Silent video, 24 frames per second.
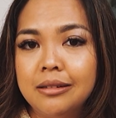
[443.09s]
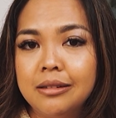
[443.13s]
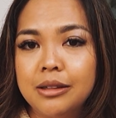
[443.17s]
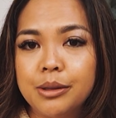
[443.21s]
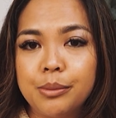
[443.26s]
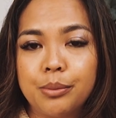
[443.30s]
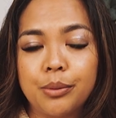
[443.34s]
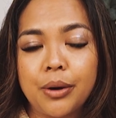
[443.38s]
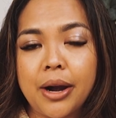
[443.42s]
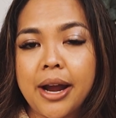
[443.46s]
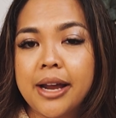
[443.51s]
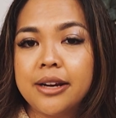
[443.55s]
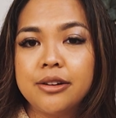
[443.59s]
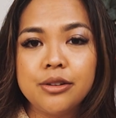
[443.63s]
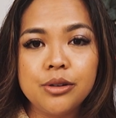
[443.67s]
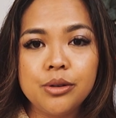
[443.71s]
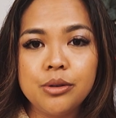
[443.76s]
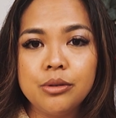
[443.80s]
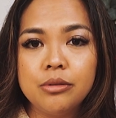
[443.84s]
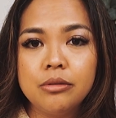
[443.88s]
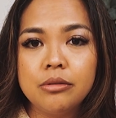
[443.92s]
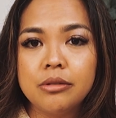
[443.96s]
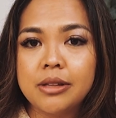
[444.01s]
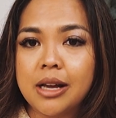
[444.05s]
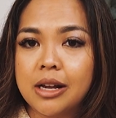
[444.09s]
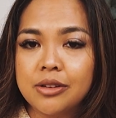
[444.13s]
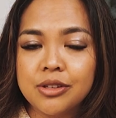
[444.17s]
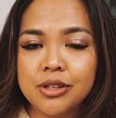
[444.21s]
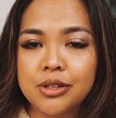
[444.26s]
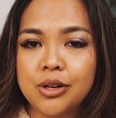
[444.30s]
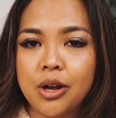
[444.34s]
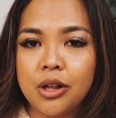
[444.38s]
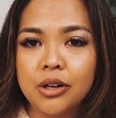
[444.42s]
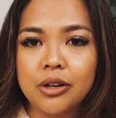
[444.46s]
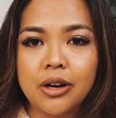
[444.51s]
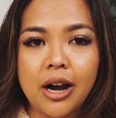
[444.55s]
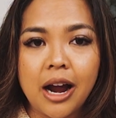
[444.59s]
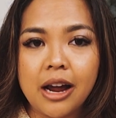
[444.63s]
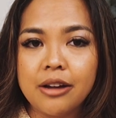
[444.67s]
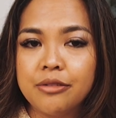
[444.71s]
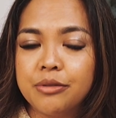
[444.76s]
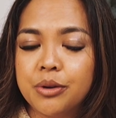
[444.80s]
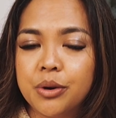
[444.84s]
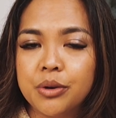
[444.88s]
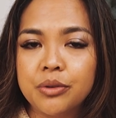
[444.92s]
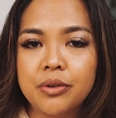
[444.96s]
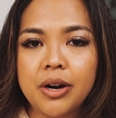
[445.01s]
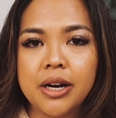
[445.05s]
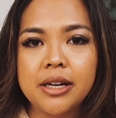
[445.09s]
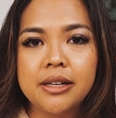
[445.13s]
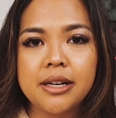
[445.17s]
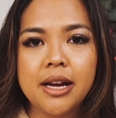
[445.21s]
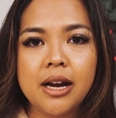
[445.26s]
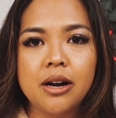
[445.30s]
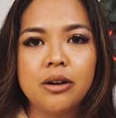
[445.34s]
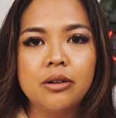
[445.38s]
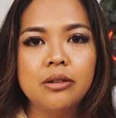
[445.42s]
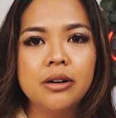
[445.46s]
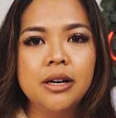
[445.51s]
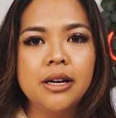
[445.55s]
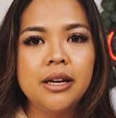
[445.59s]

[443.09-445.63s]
the brand new $1,000 iPhone right now